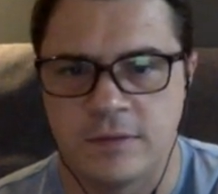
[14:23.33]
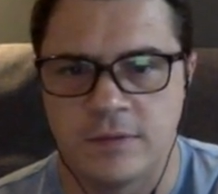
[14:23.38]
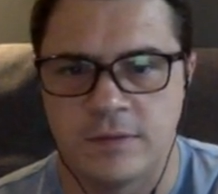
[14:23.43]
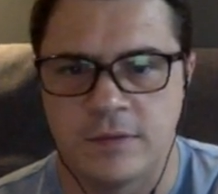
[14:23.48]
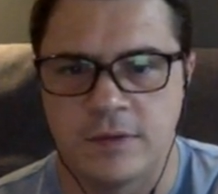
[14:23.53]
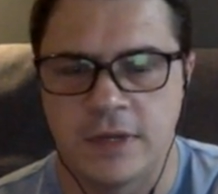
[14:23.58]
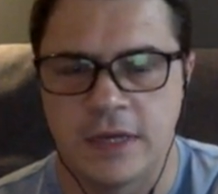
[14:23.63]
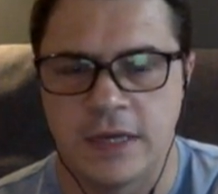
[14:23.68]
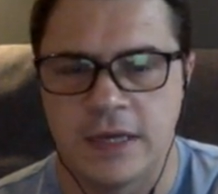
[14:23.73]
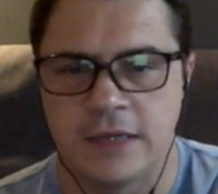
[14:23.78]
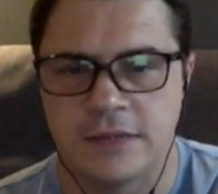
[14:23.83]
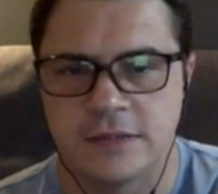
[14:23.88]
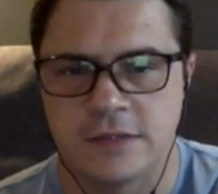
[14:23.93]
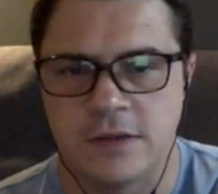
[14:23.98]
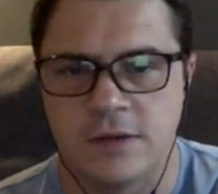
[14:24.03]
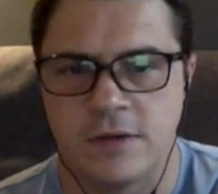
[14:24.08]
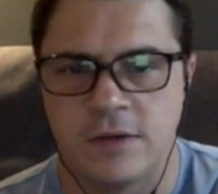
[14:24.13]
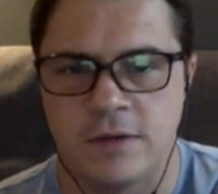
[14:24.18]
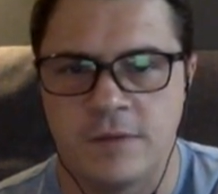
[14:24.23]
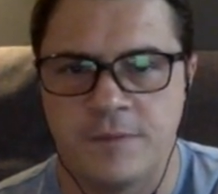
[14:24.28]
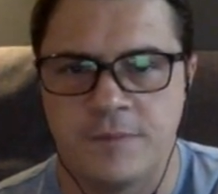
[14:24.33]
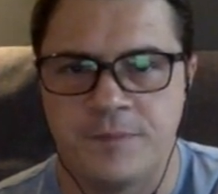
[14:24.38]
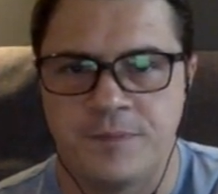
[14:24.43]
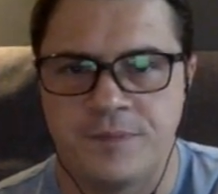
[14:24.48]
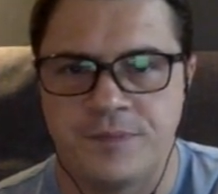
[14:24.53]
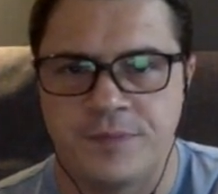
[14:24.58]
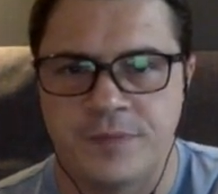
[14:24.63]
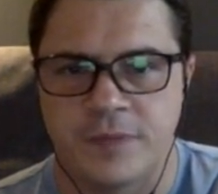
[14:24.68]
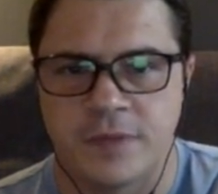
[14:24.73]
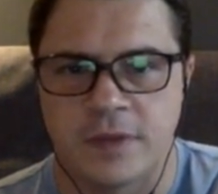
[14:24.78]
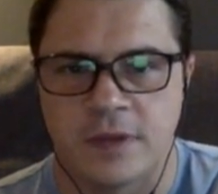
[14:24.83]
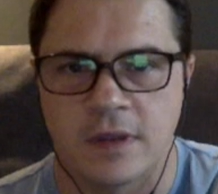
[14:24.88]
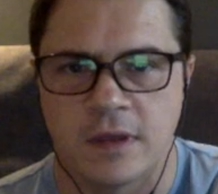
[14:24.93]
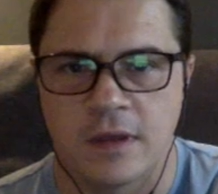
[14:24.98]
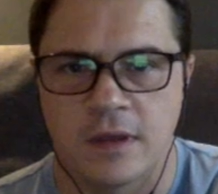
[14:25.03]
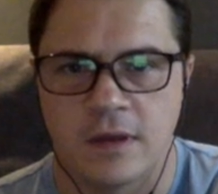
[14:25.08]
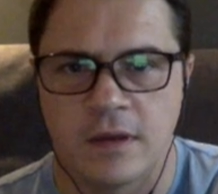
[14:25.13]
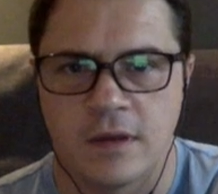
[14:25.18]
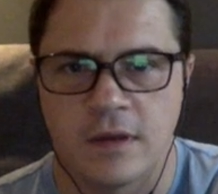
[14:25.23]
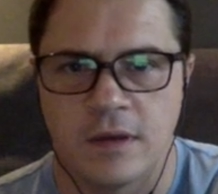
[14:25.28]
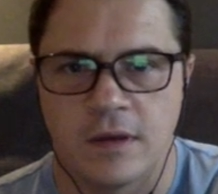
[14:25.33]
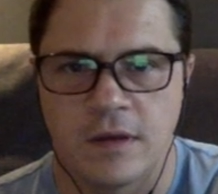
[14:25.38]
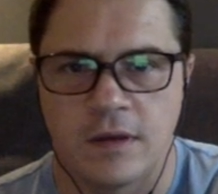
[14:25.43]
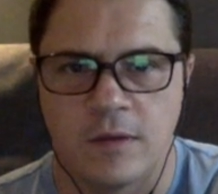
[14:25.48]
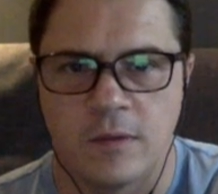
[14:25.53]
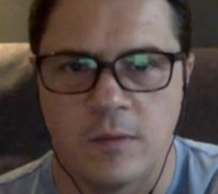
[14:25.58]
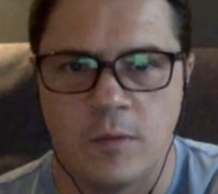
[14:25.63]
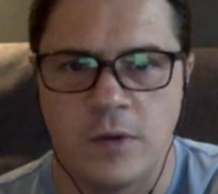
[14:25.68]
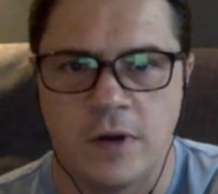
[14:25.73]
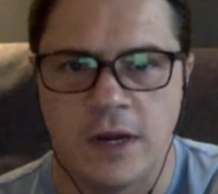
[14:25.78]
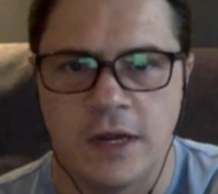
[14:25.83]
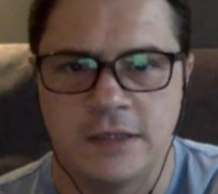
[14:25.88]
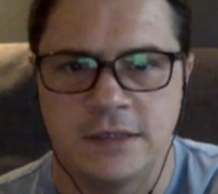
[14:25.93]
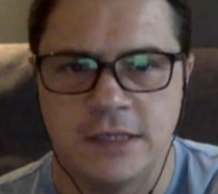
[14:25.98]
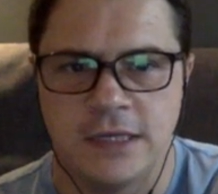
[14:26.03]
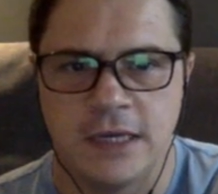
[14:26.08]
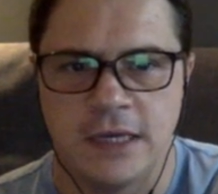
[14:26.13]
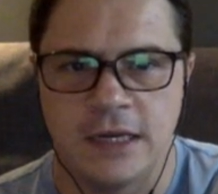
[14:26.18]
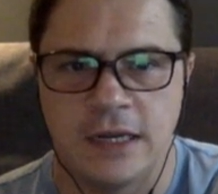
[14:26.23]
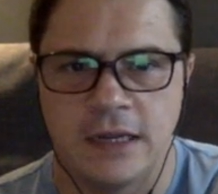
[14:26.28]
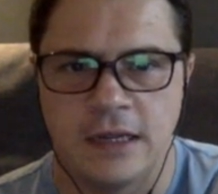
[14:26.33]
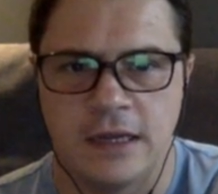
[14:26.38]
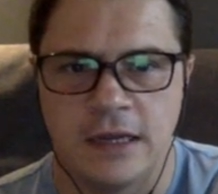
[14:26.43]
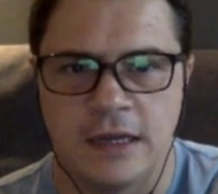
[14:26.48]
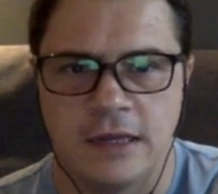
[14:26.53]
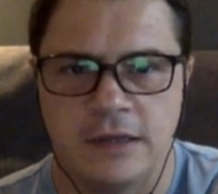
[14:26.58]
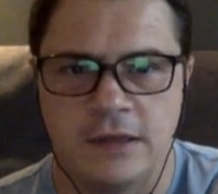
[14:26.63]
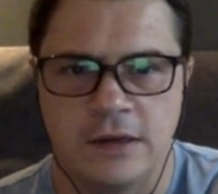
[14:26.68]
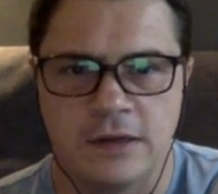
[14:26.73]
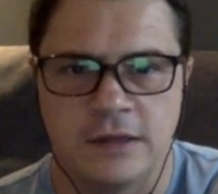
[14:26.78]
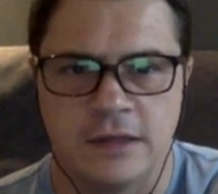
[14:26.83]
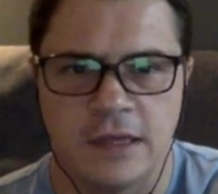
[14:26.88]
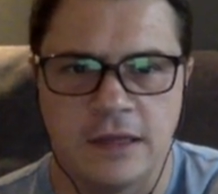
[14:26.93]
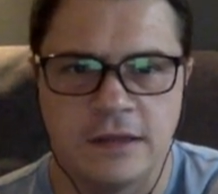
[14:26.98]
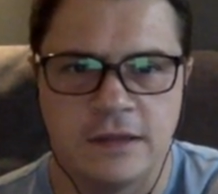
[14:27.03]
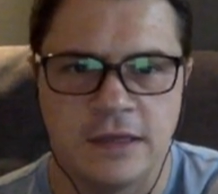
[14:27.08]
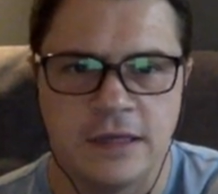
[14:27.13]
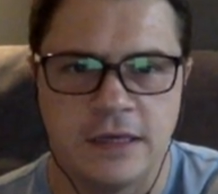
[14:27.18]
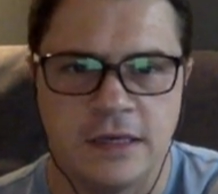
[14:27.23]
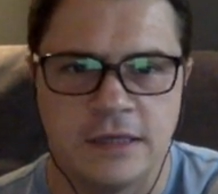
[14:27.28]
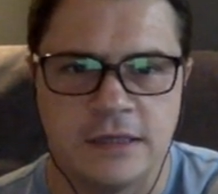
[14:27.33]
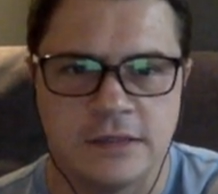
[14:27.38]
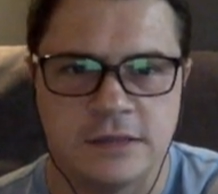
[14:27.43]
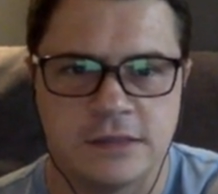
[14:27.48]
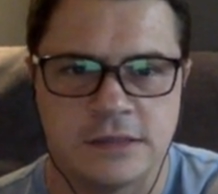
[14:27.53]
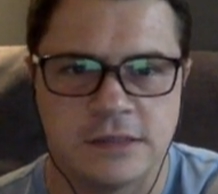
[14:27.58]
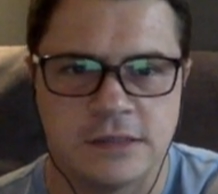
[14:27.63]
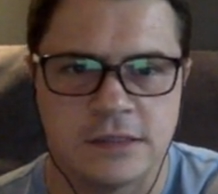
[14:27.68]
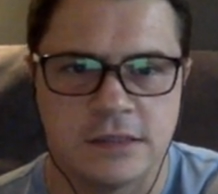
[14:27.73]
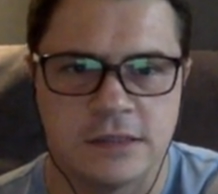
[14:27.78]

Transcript: Okay, so what I did, I looked at these